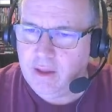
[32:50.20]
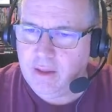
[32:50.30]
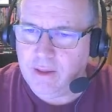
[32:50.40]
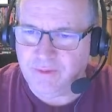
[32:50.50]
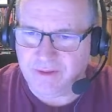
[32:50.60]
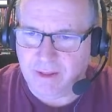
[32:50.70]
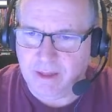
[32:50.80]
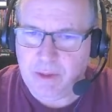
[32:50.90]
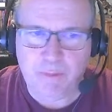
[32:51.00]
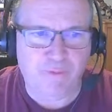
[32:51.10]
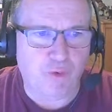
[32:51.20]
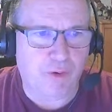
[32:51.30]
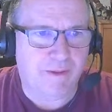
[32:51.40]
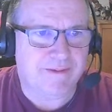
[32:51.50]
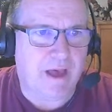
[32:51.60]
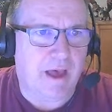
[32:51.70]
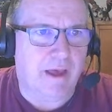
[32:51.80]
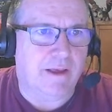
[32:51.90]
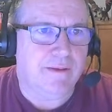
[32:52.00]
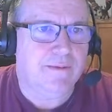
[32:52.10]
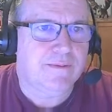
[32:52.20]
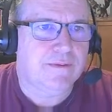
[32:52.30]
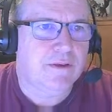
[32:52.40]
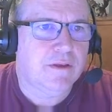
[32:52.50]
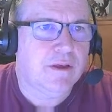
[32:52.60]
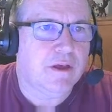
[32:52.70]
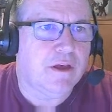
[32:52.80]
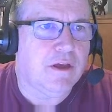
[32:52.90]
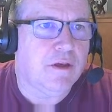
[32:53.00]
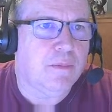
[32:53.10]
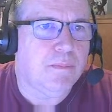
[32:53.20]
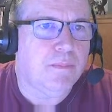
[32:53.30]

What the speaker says: There's a limit before in the size. Now